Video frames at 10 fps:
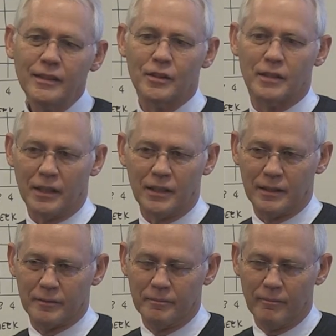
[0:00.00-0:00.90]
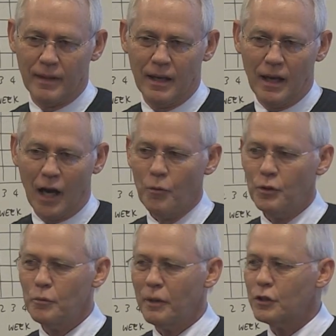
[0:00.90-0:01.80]
introduction, I want
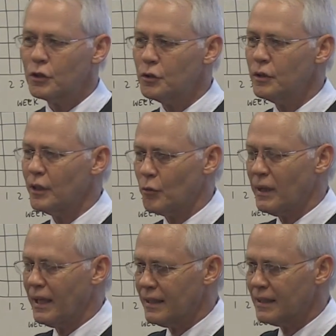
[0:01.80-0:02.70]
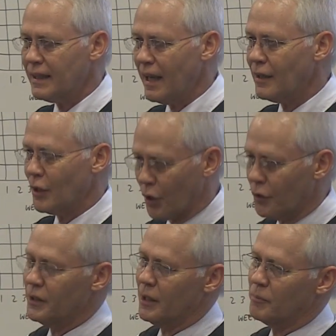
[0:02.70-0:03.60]
to make sure that we understand the
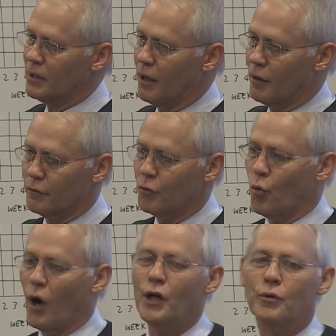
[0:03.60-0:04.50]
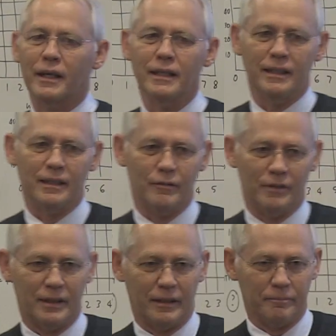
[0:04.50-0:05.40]
concepts of why do I need
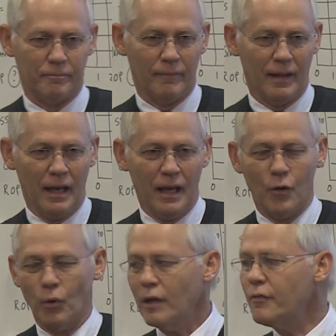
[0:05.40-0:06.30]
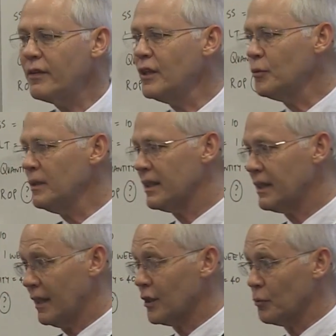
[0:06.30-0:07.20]
inventory. One of the things we
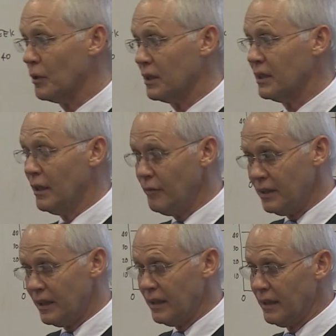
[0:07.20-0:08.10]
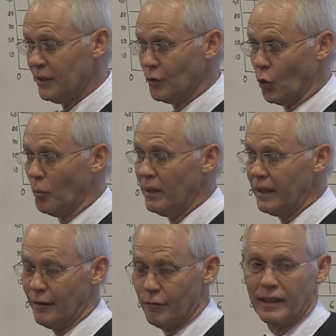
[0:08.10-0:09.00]
discussed was inventory is normally
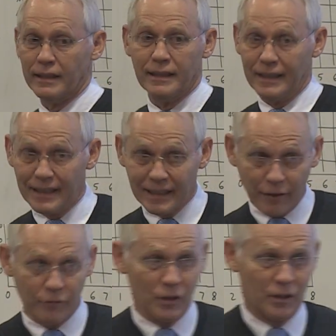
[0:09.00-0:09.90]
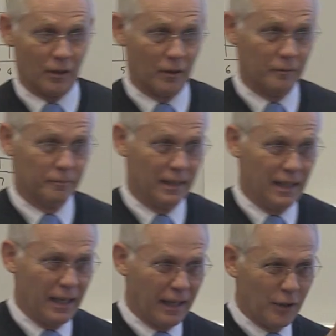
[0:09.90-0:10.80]
reflected in safety stock.
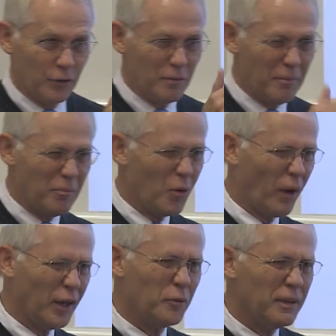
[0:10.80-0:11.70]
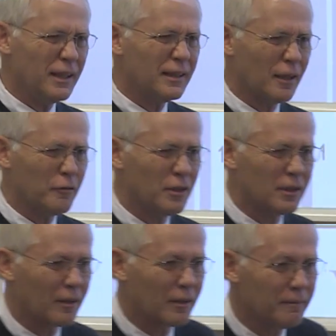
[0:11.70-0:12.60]
Can you remember why do we need safety
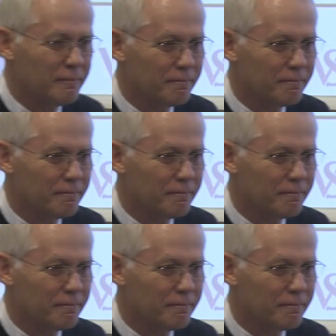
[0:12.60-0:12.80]
stock?